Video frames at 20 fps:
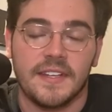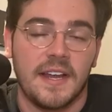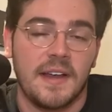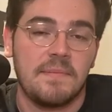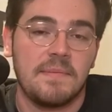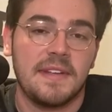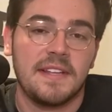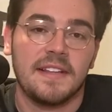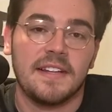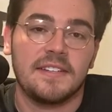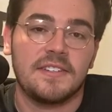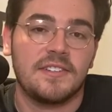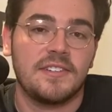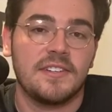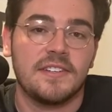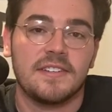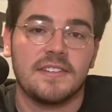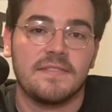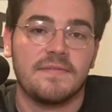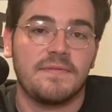I mean, let's
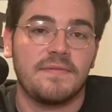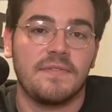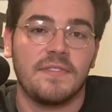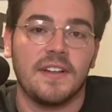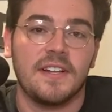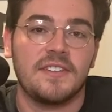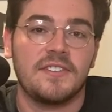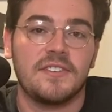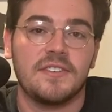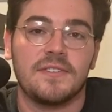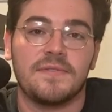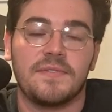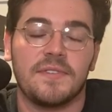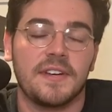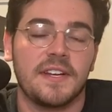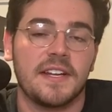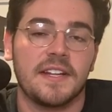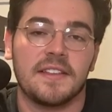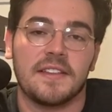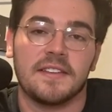just let's just
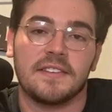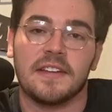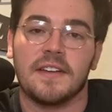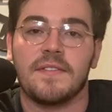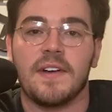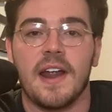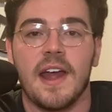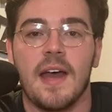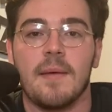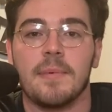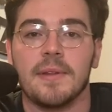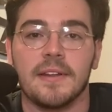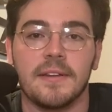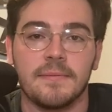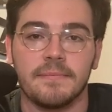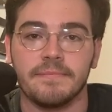forget this ever happened.